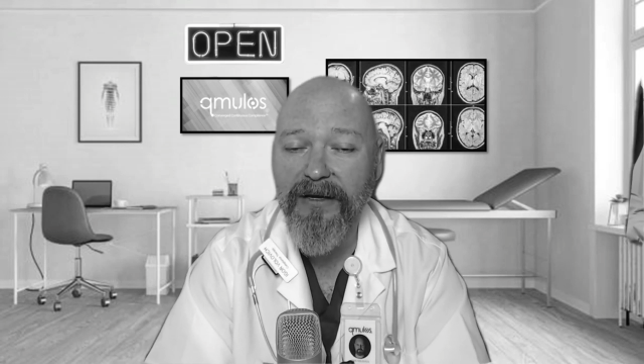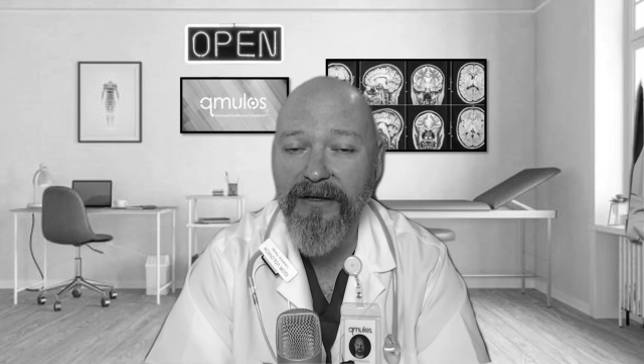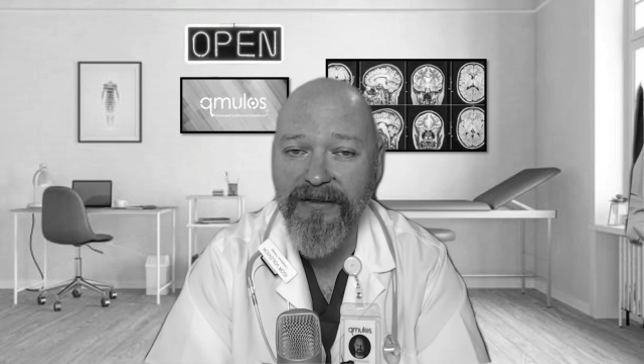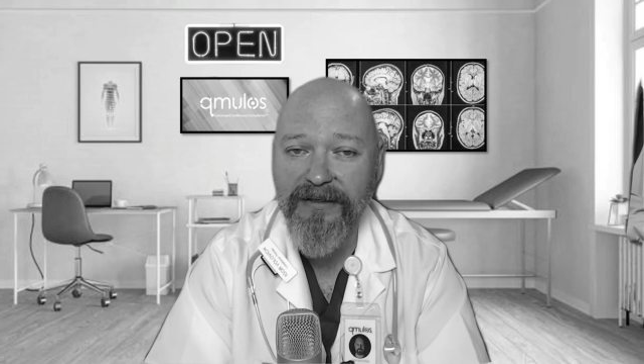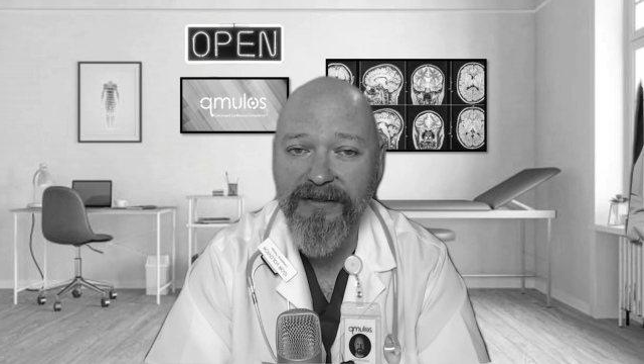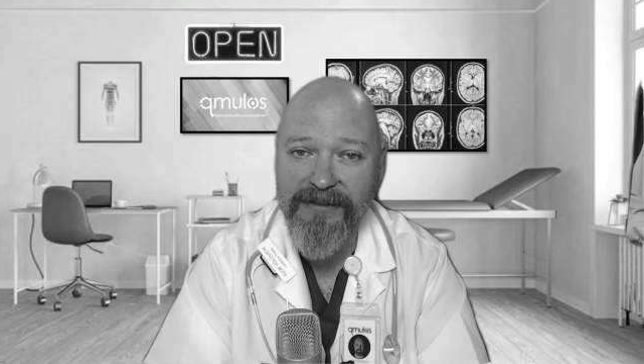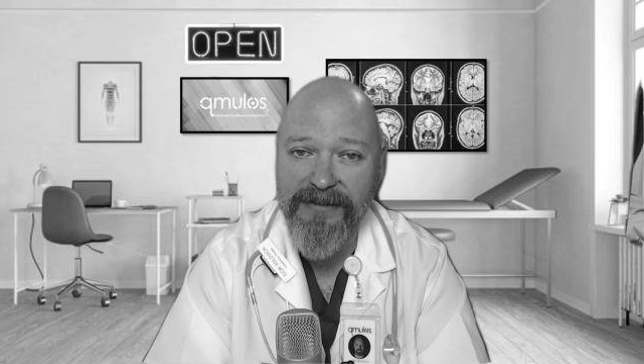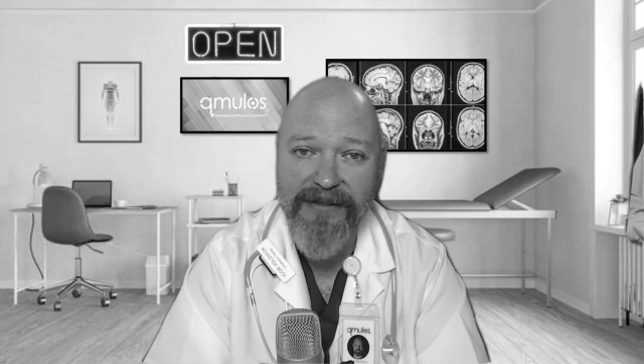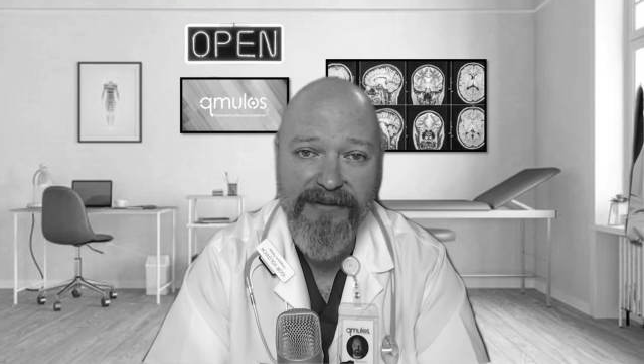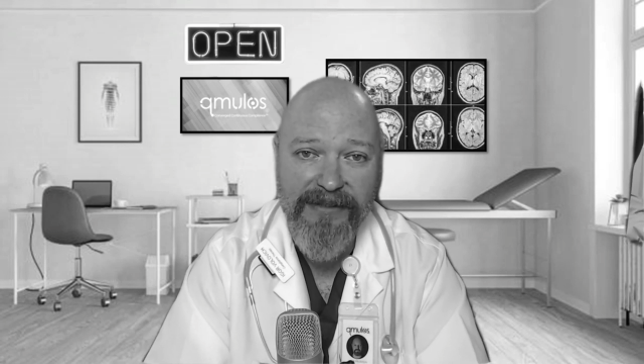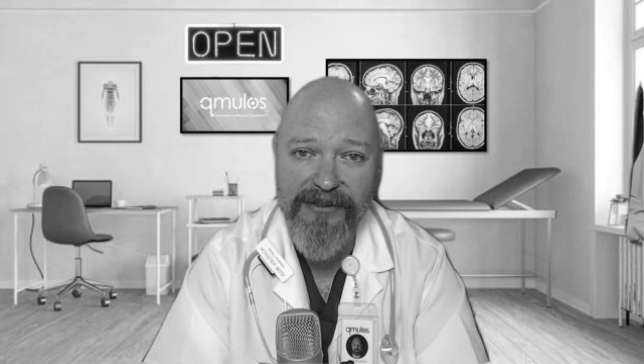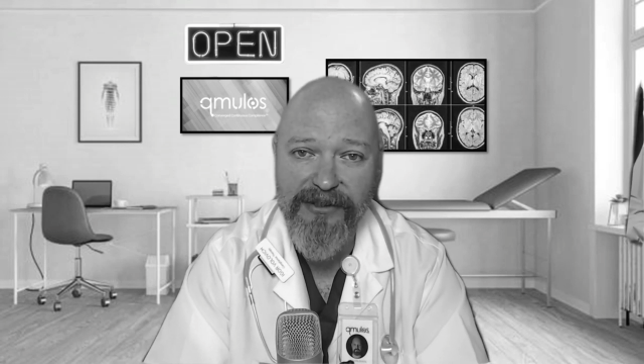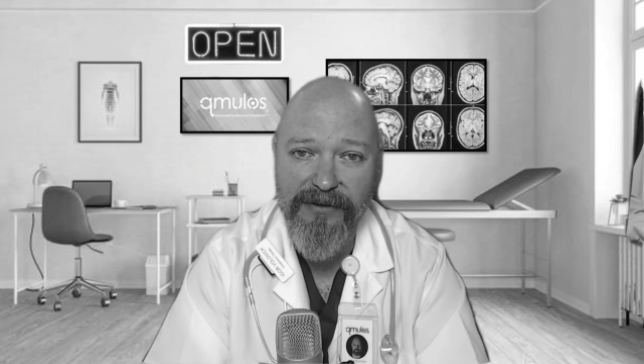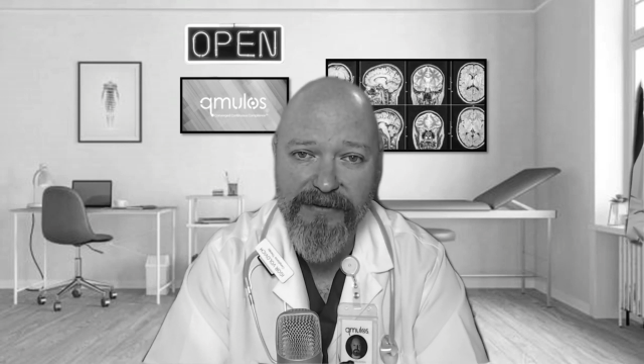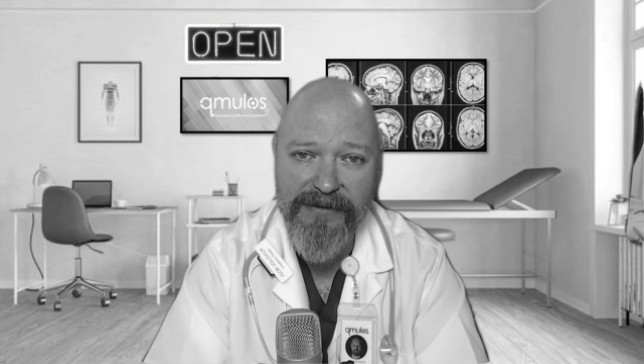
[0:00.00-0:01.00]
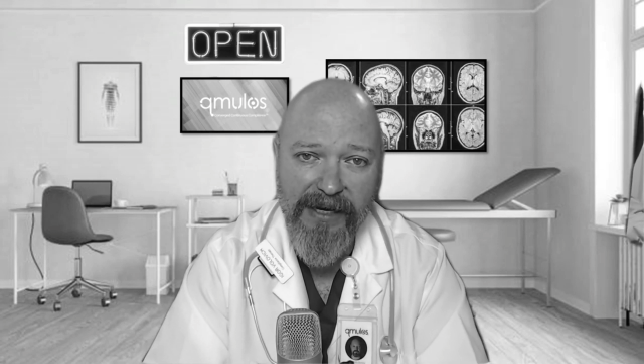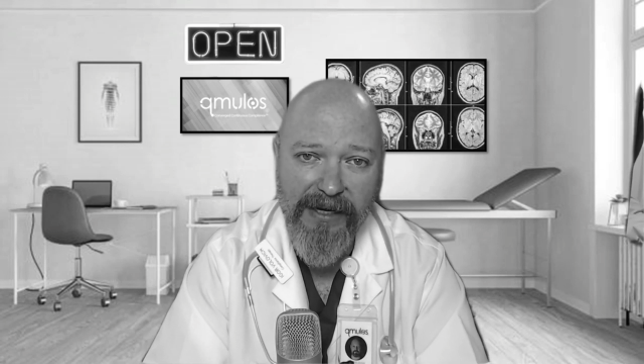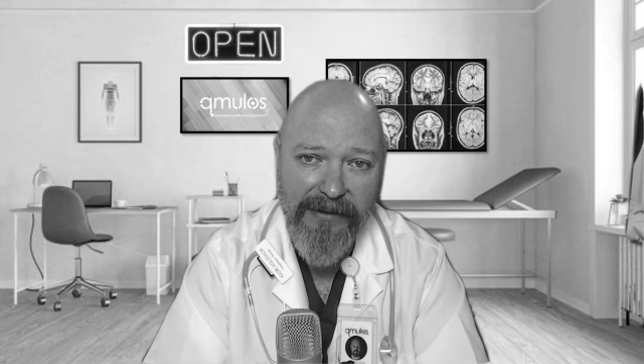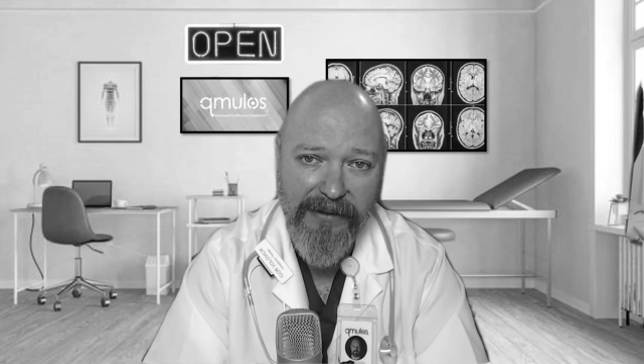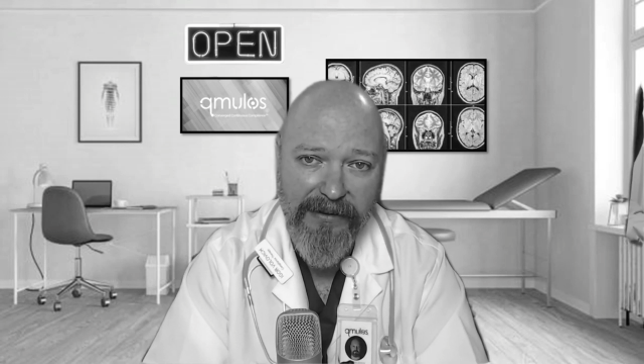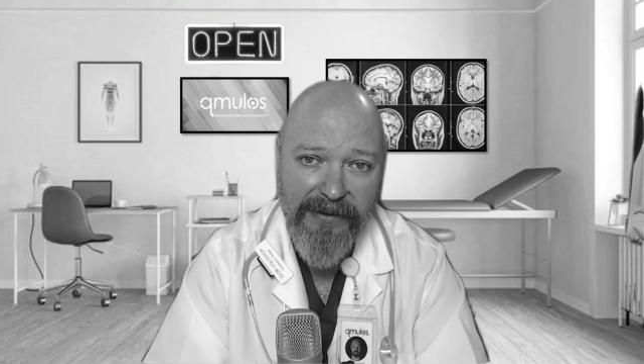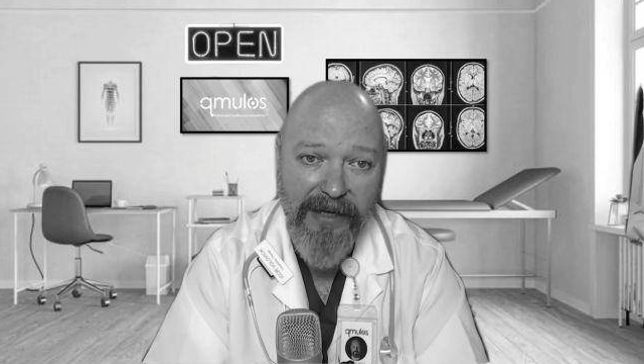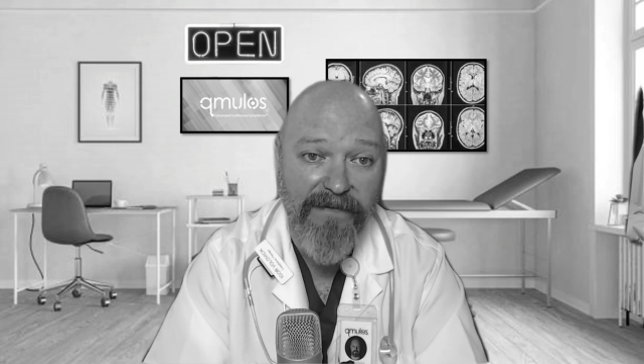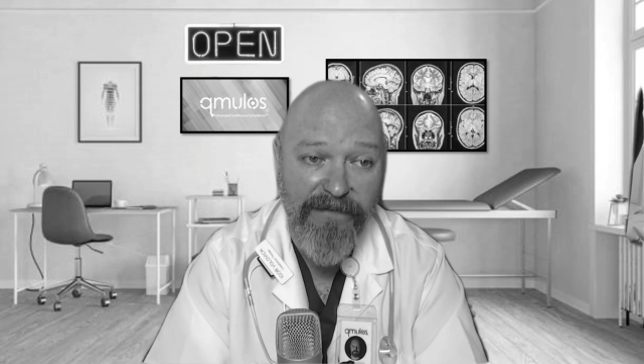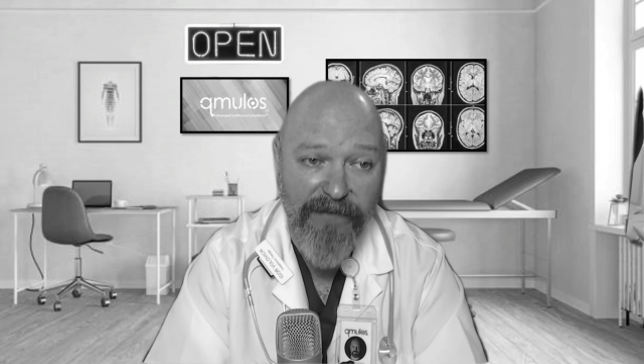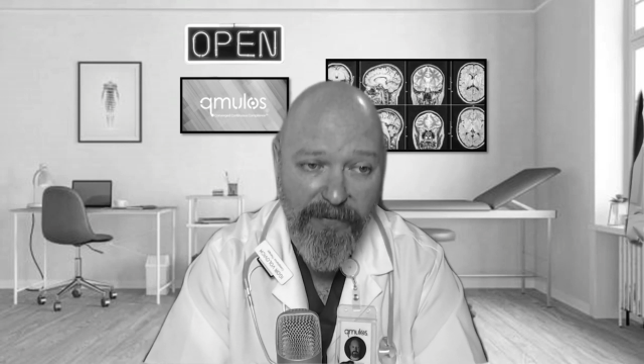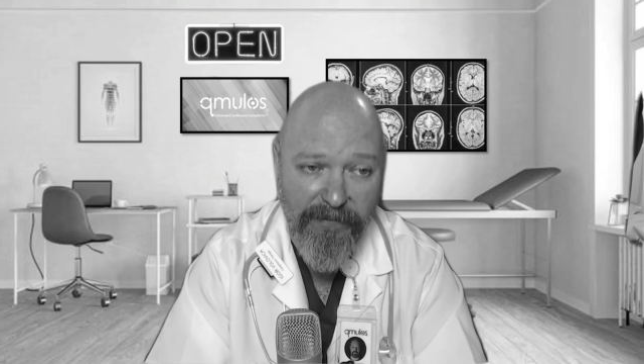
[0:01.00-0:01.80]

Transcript: The C in CISO is silent. And for